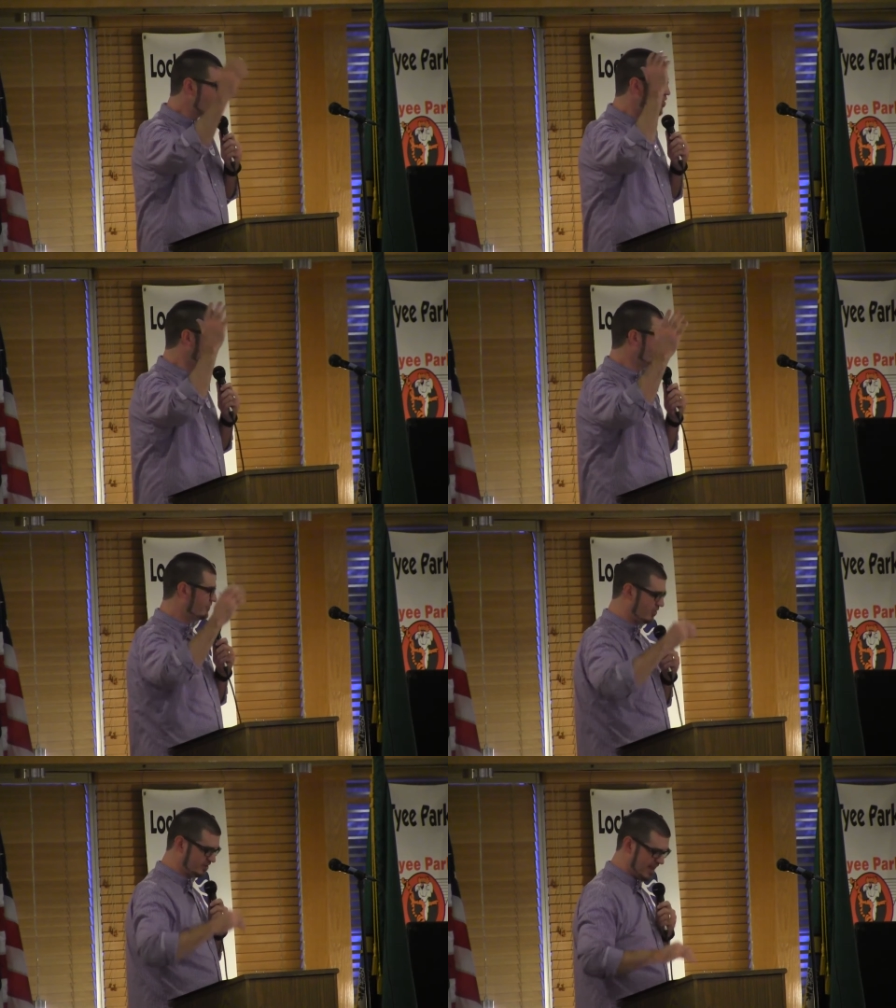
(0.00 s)

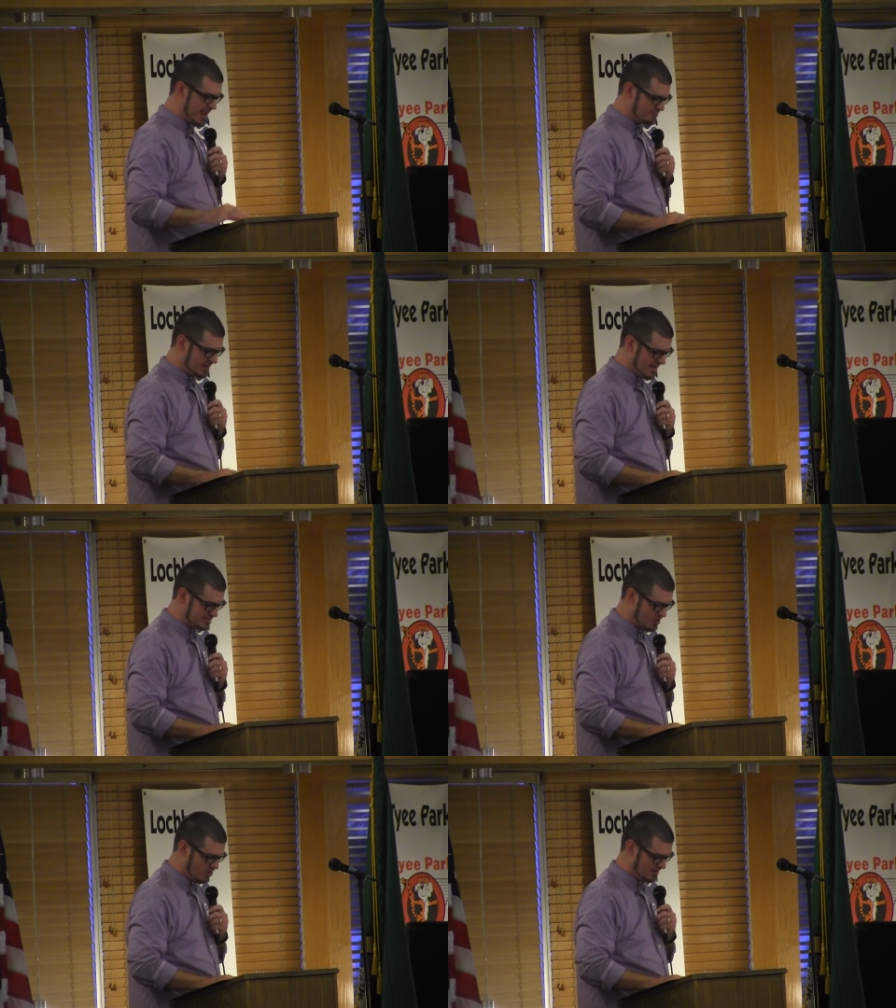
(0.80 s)
wonderful to have you
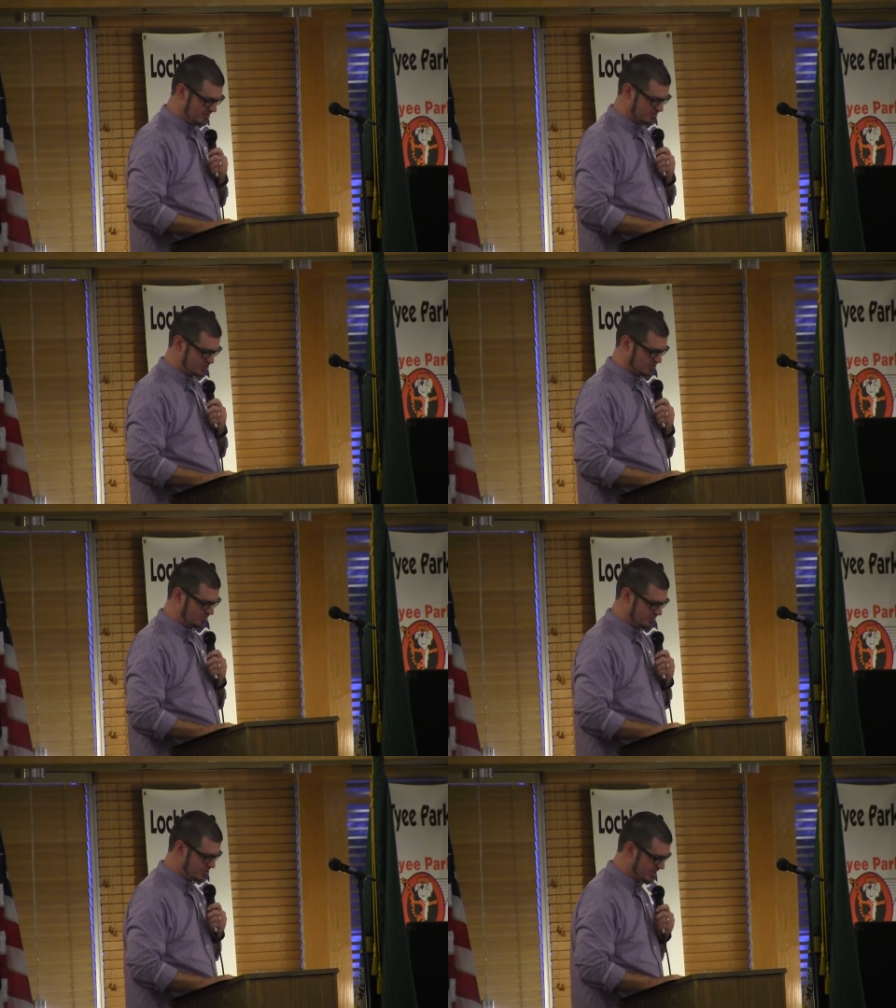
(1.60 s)
guys all here and sure
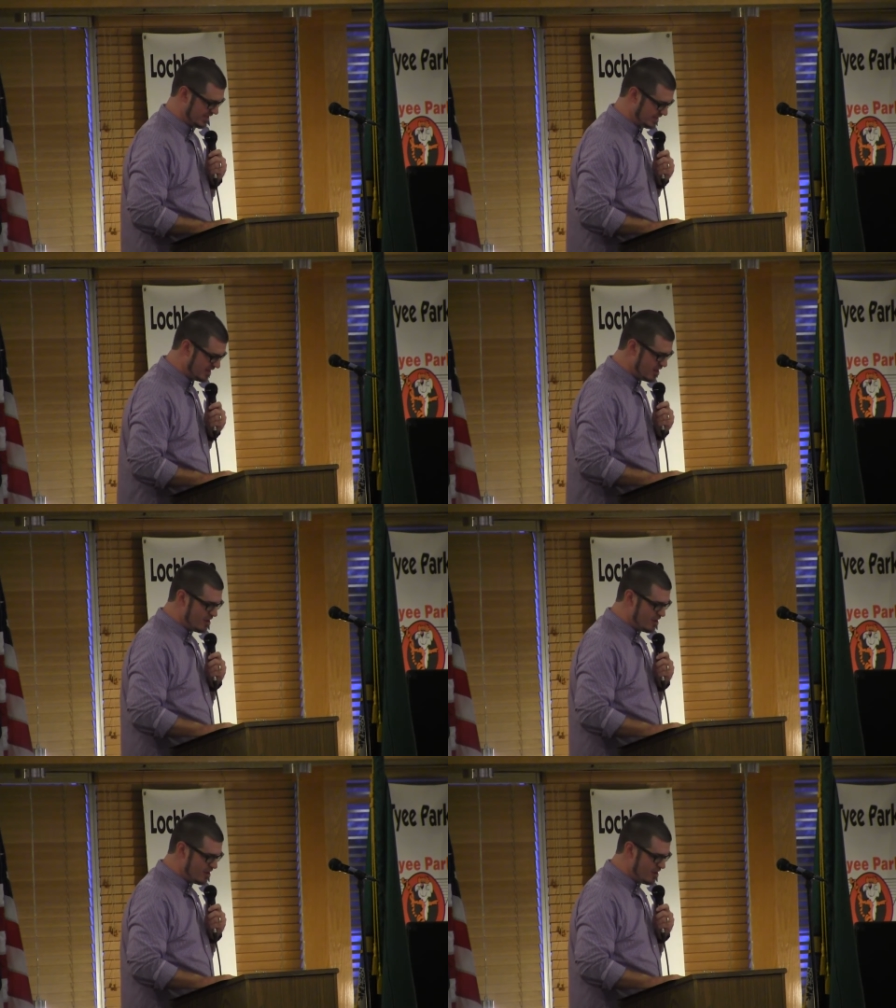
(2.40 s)
appreciate it.